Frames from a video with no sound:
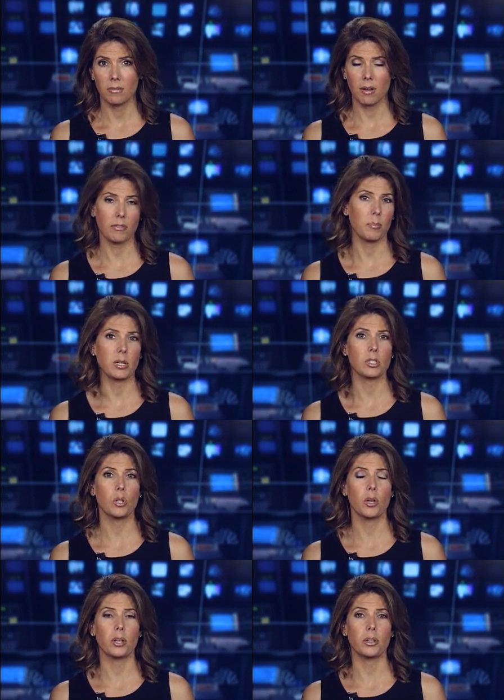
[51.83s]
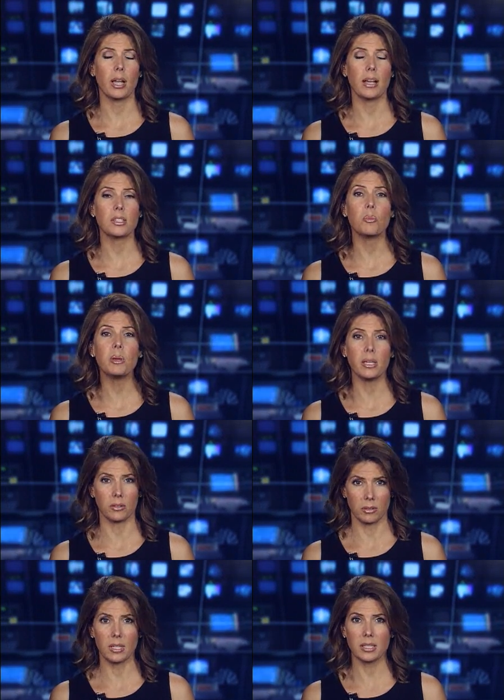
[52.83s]
Vafamehr's lawyer has
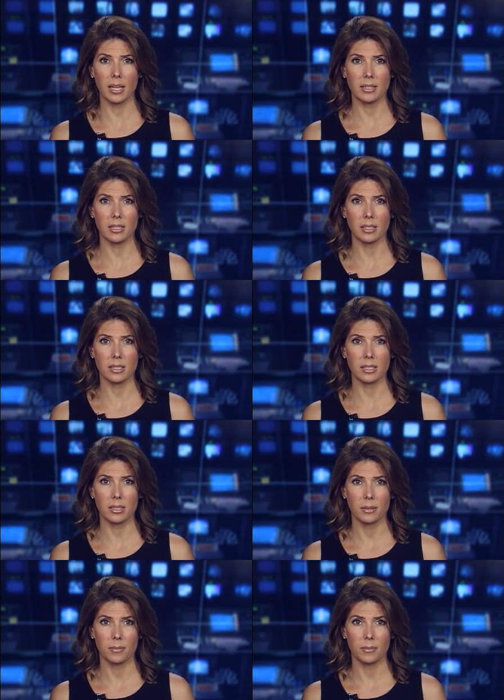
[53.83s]
appealed the sentence.